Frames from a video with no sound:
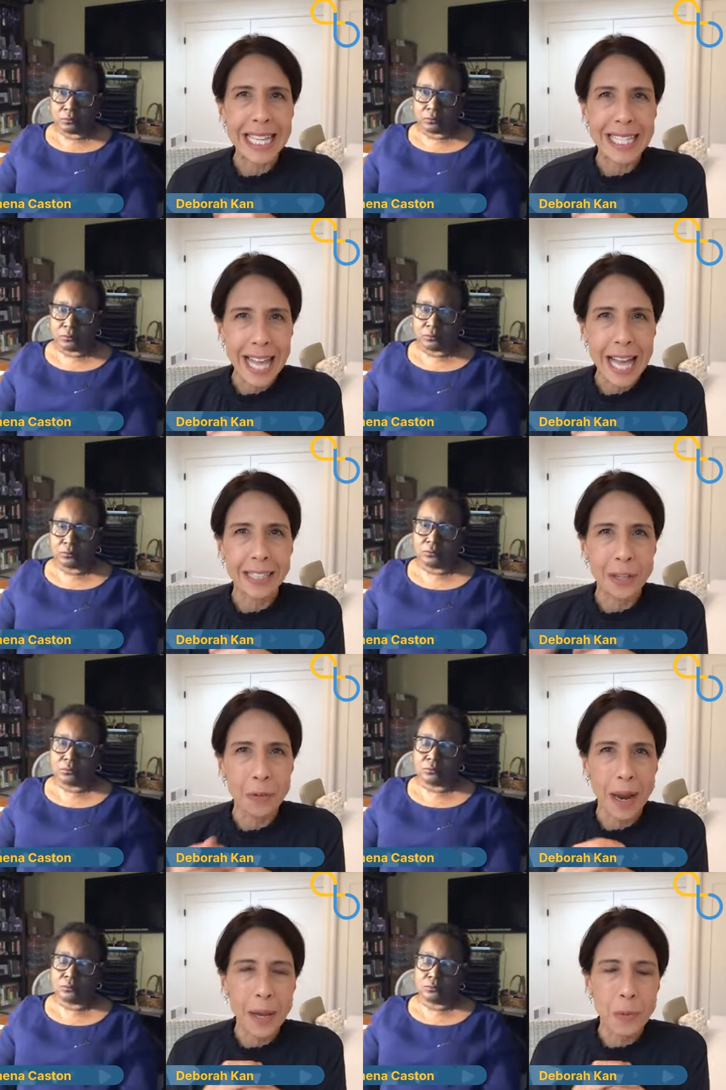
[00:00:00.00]
Speaker 1: exactly
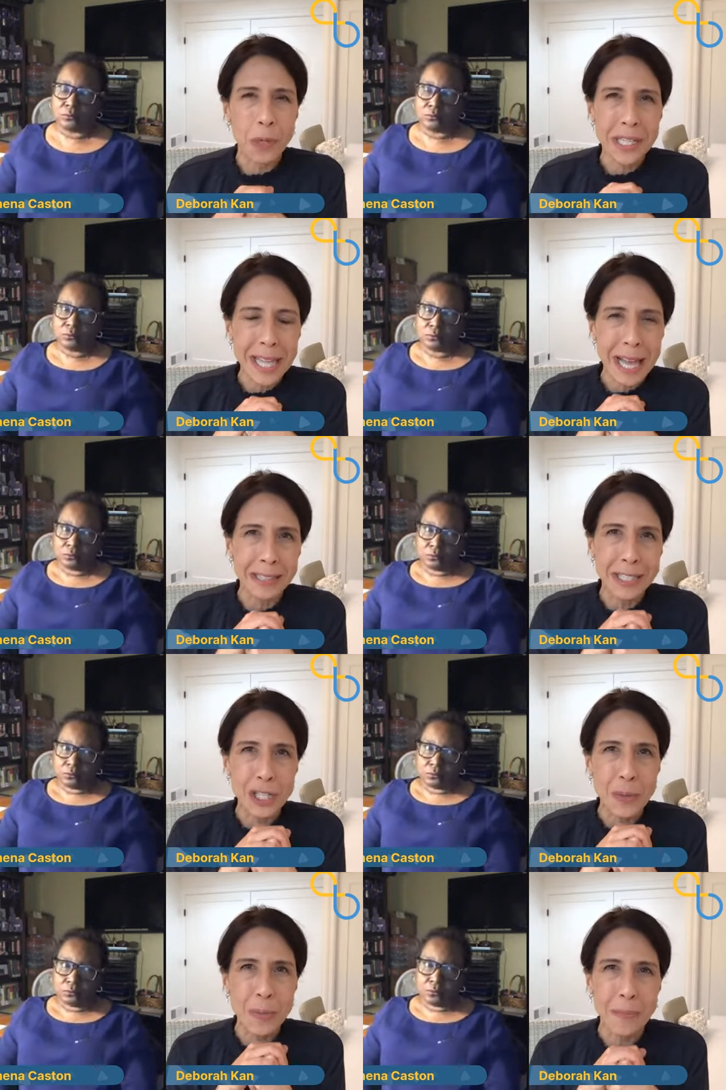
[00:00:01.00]
right, what exactly do
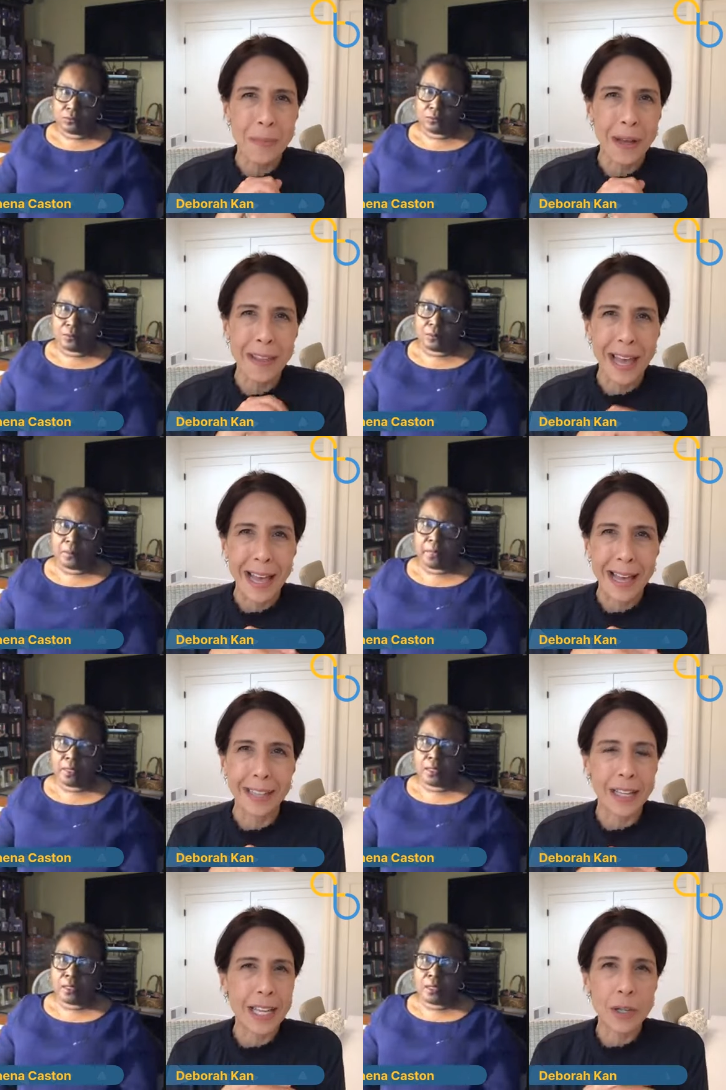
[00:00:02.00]
you mean by
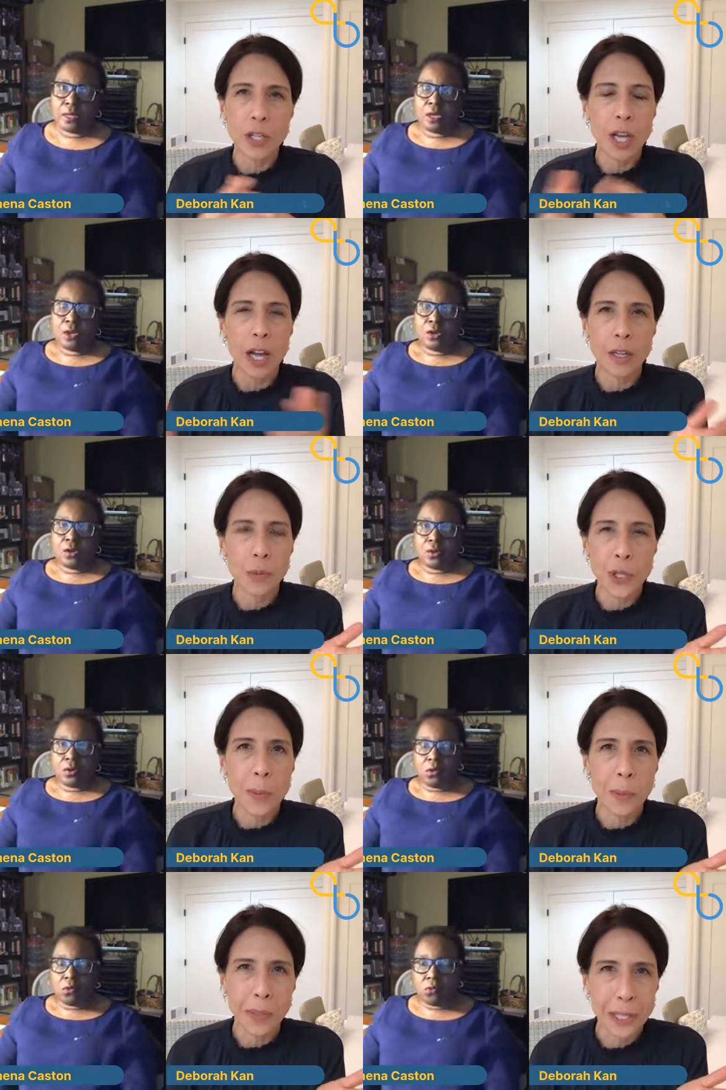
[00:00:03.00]
that? Like, it, I,
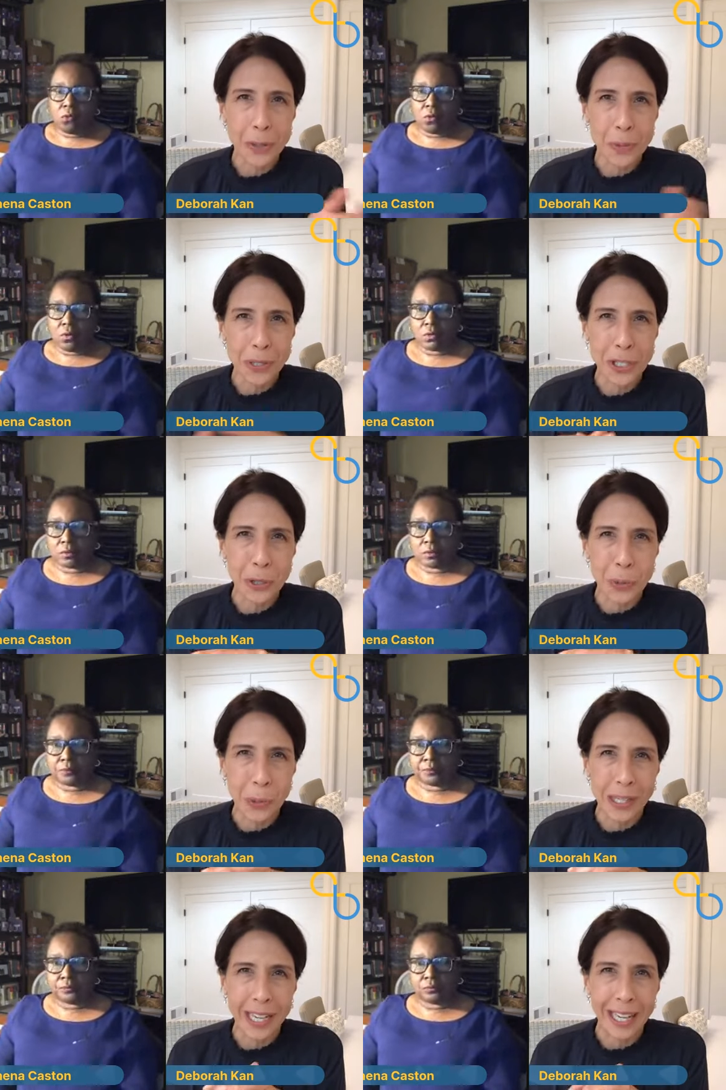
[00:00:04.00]
presumably you were still
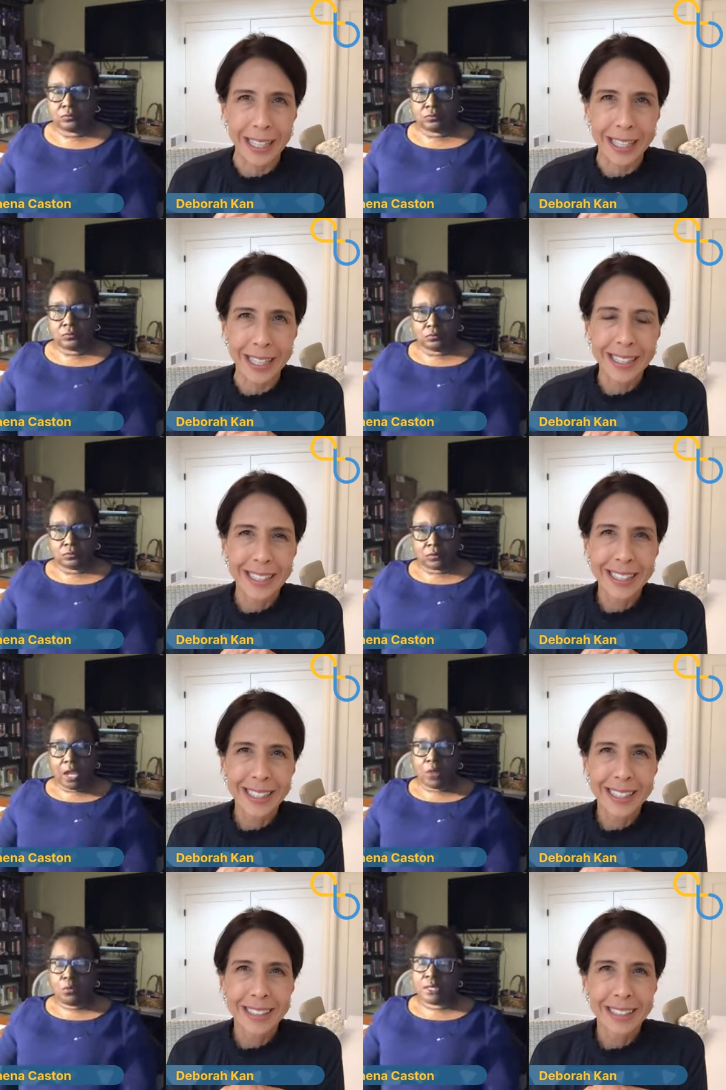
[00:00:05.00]
working.
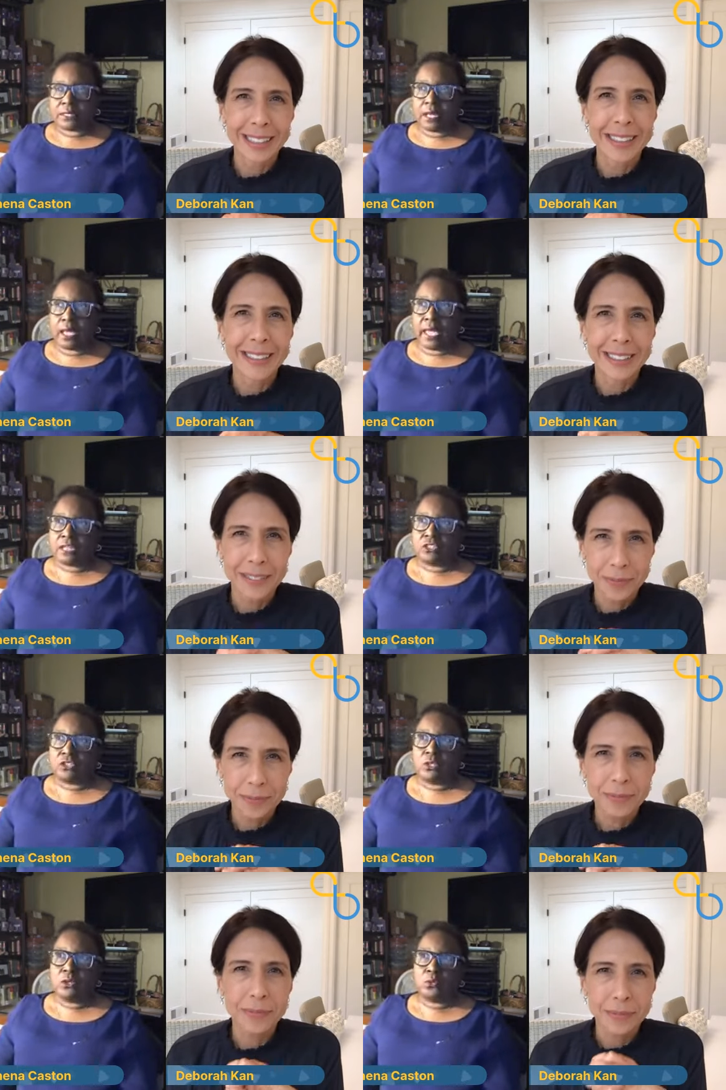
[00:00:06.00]
Speaker 2: I was. I
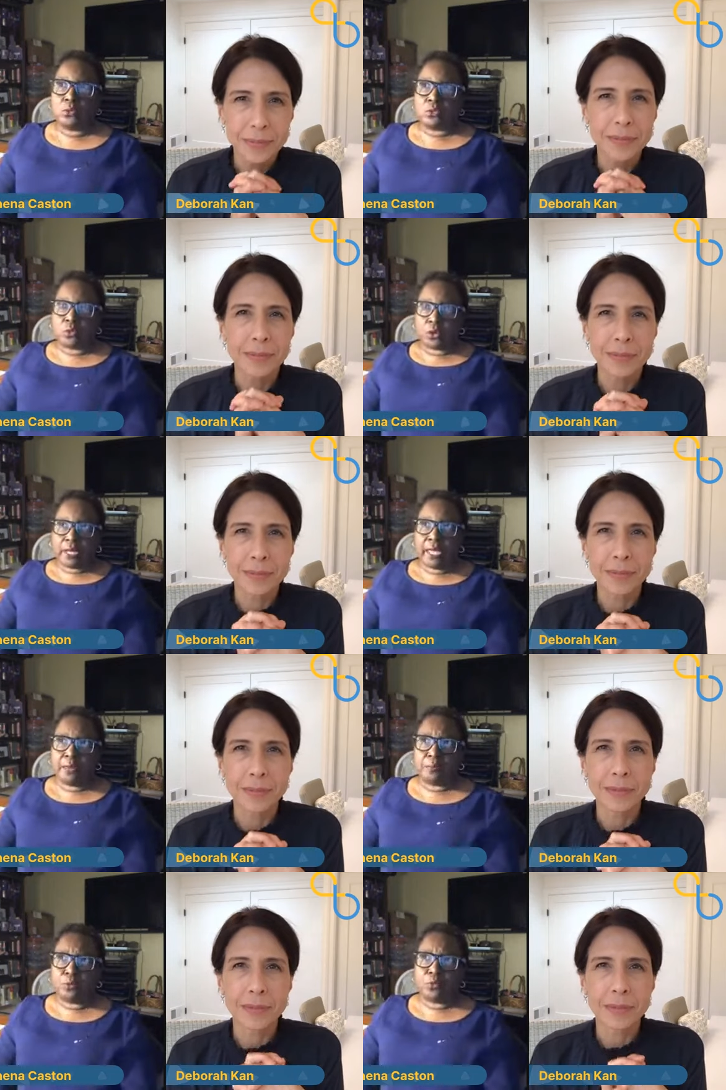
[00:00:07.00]
actually was working. I
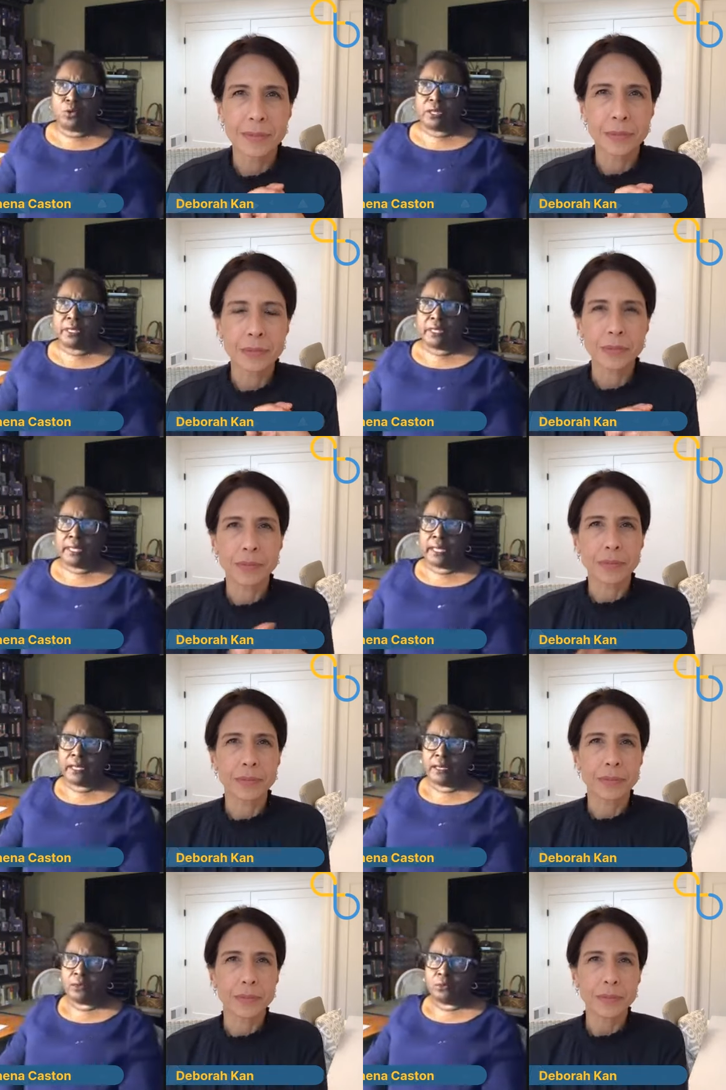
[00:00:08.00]
had been working
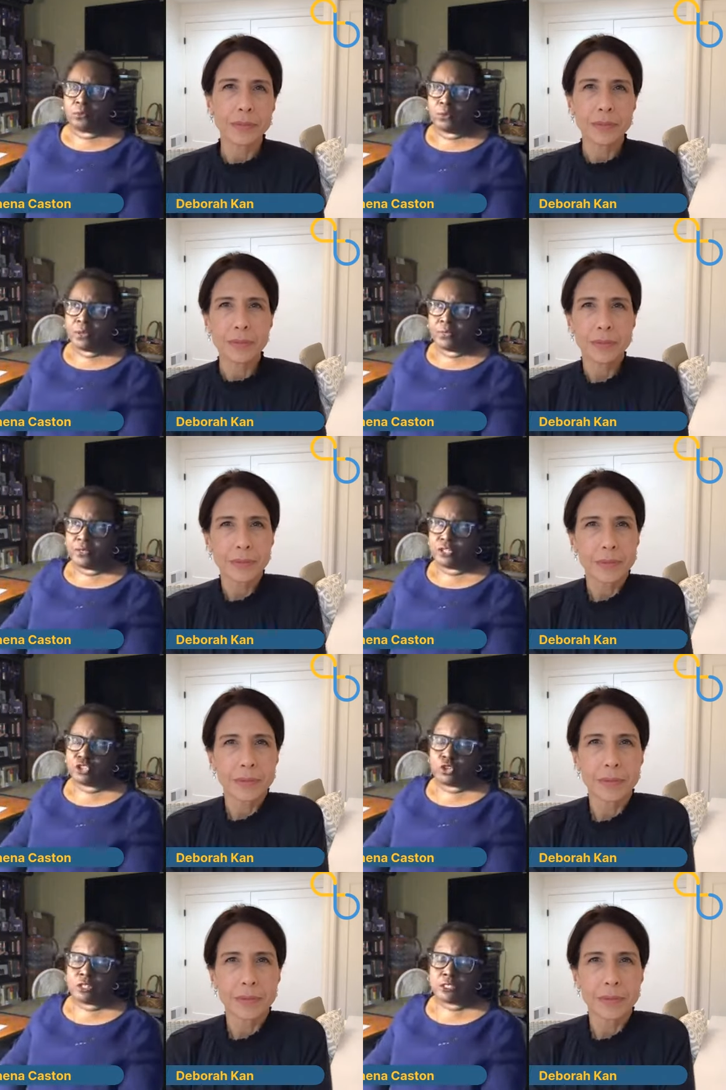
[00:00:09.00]
uh, with an
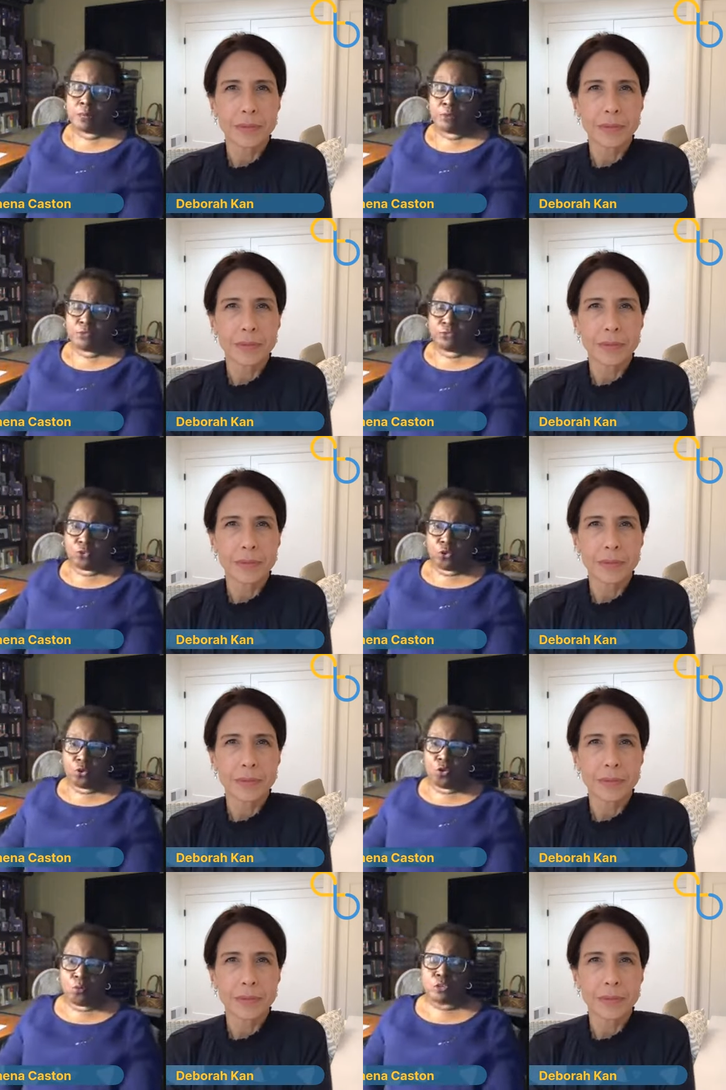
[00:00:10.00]
insurance company for
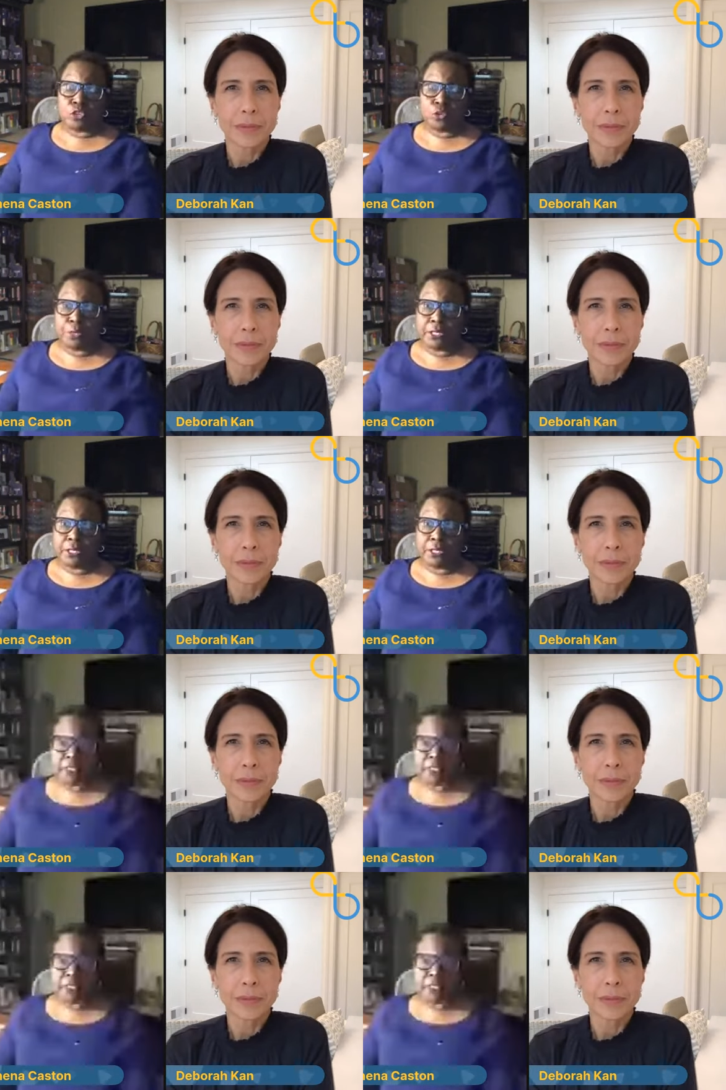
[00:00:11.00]
almost 20 years